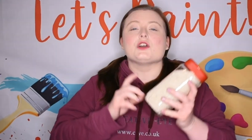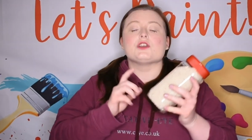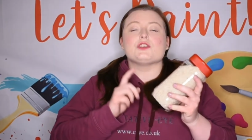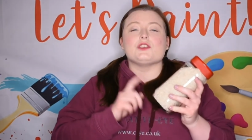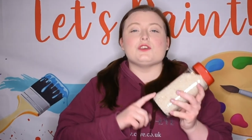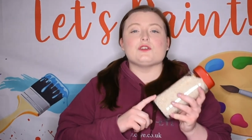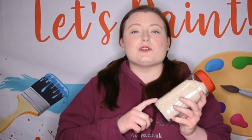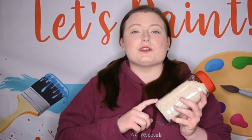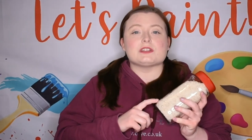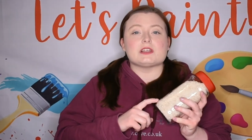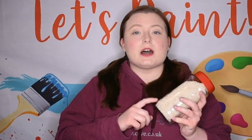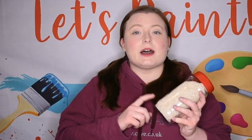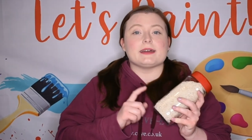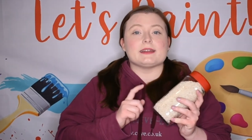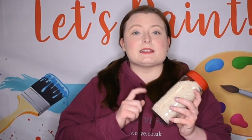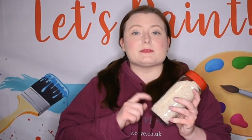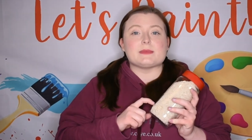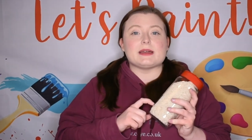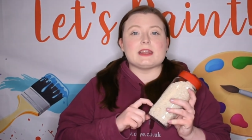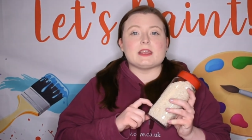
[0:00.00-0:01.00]
You could hide
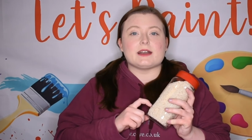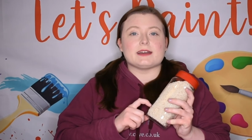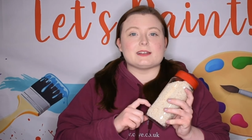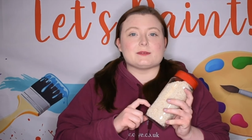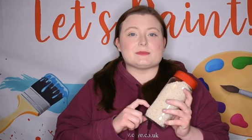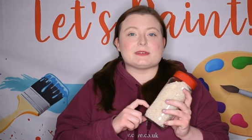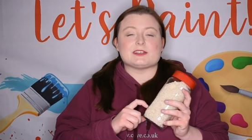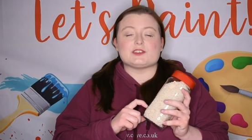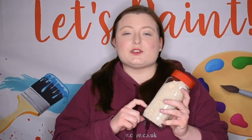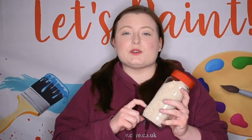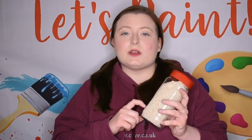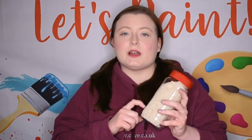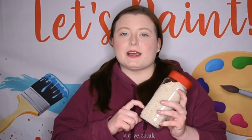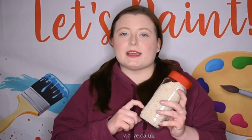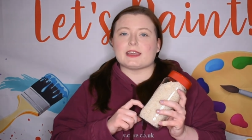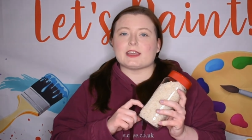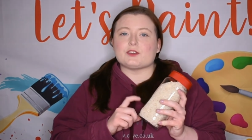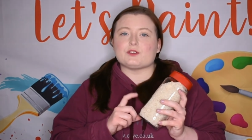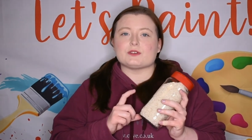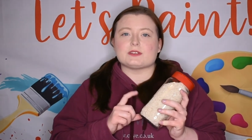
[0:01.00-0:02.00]
as many items as you
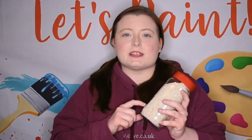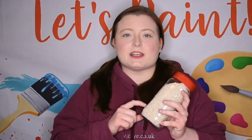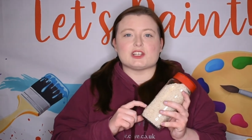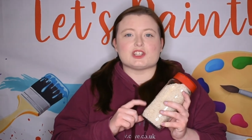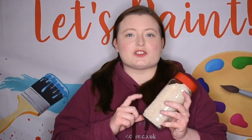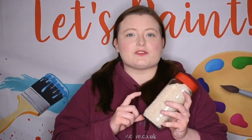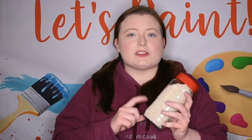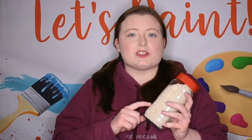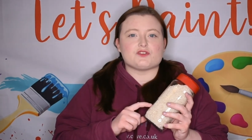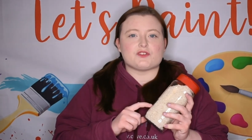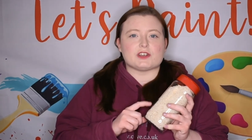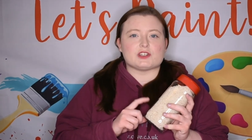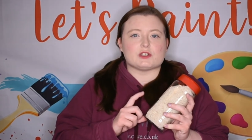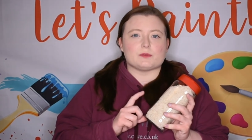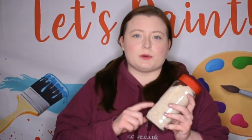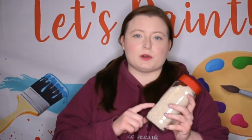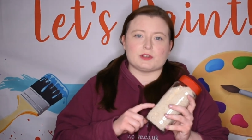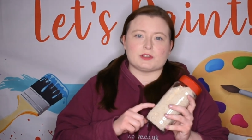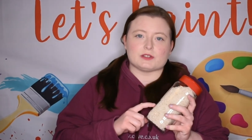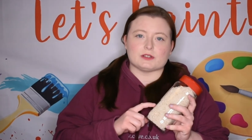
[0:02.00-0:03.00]
like in your sensory treasure
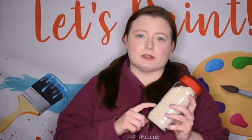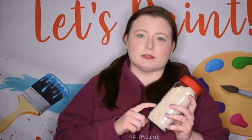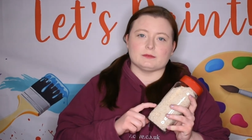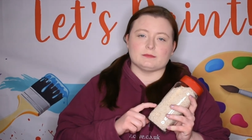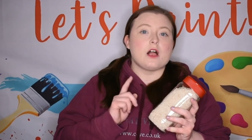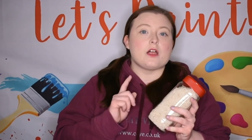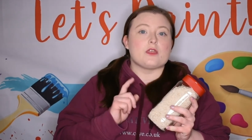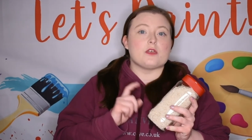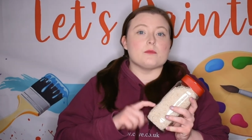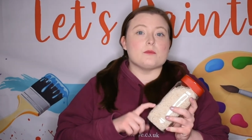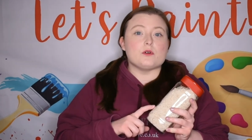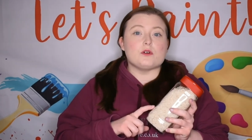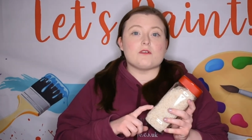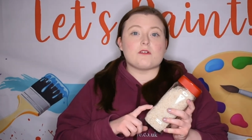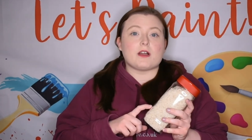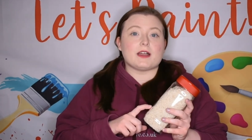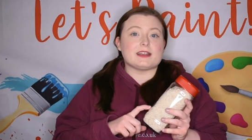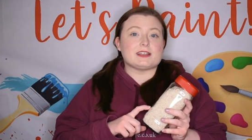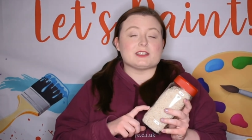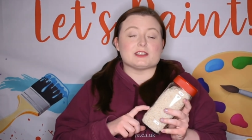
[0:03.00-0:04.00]
bottle. The more
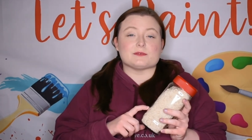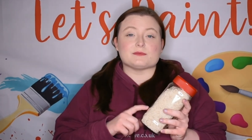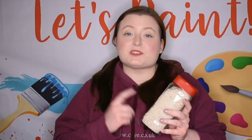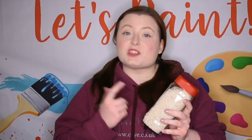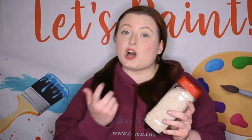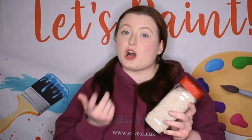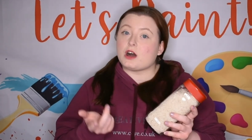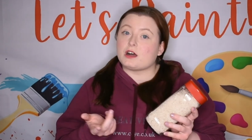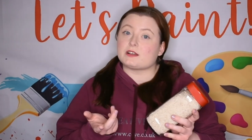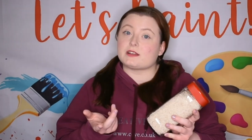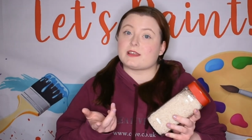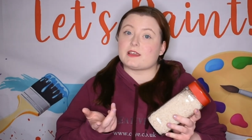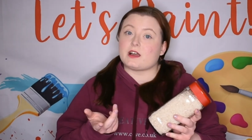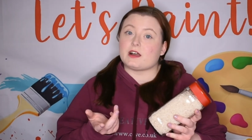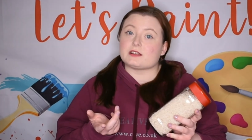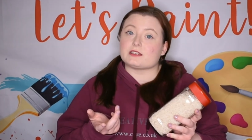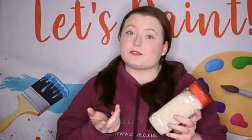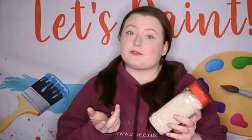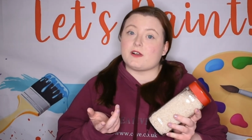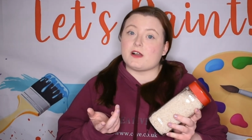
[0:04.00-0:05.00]
items, the harder they
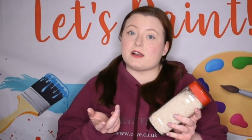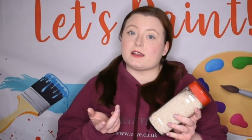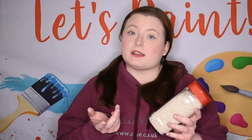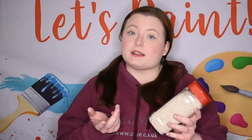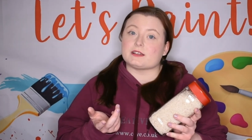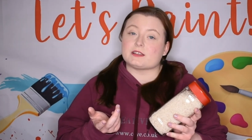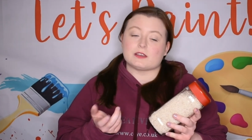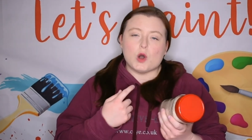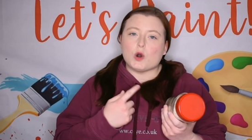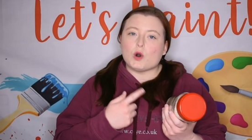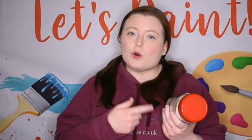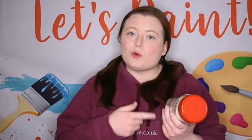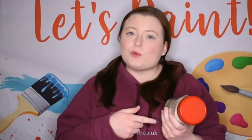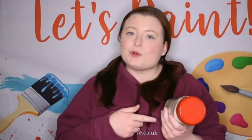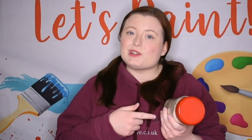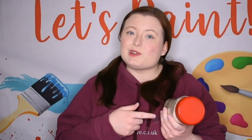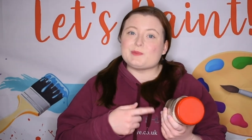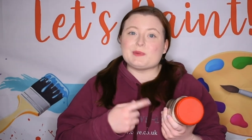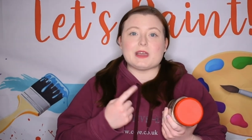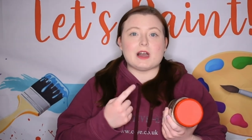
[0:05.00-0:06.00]
are to find. Or
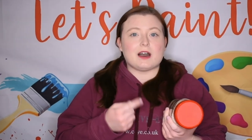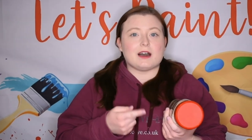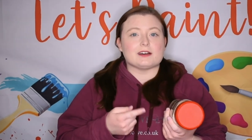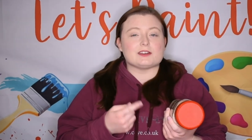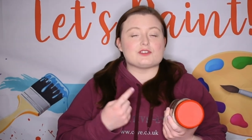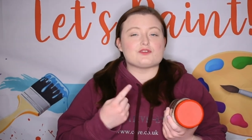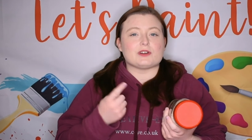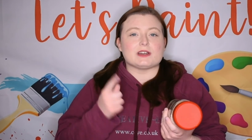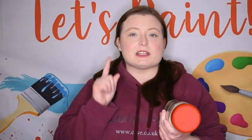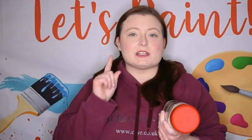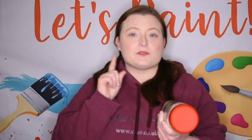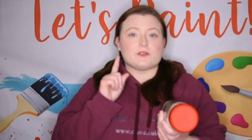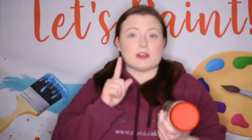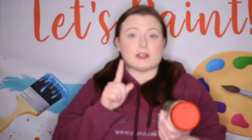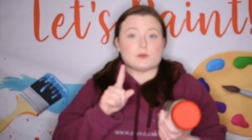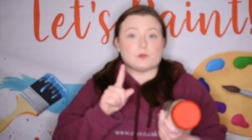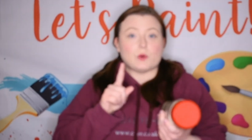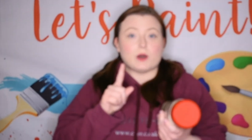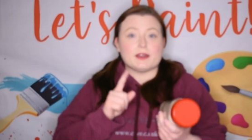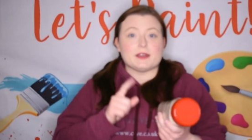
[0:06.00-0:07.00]
would it be harder trying to
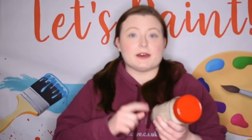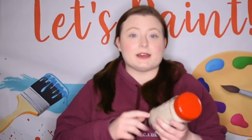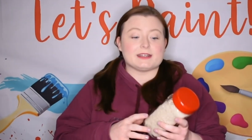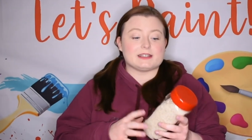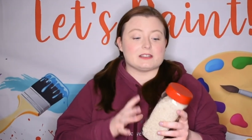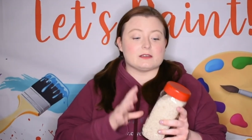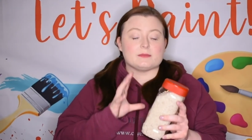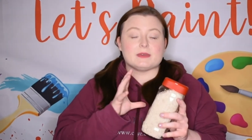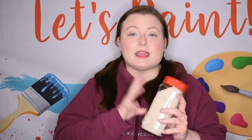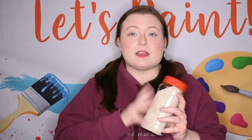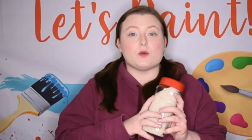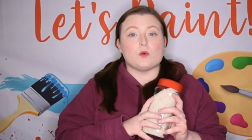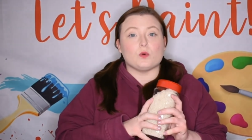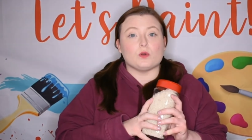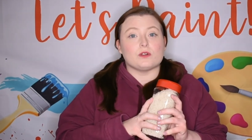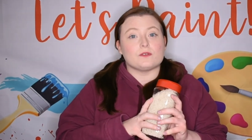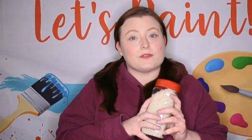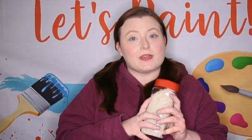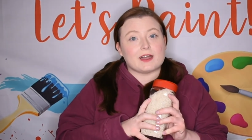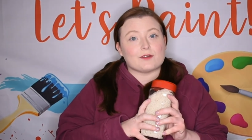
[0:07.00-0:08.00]
find one item in all
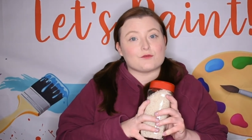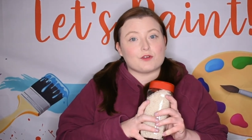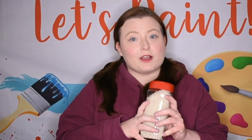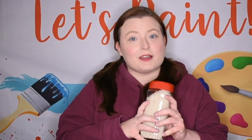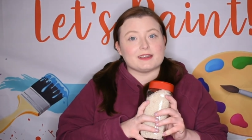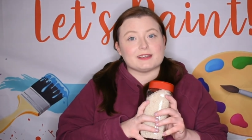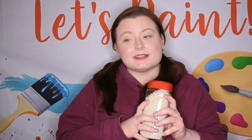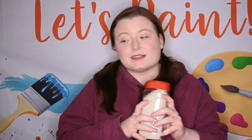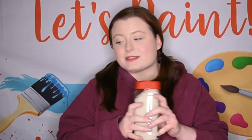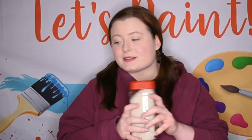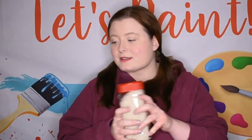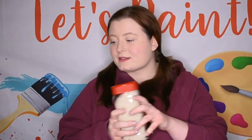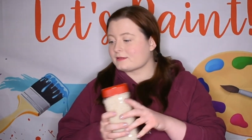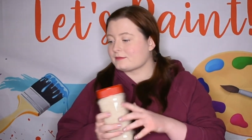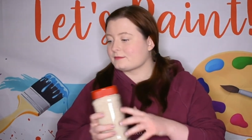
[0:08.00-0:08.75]
of that rice?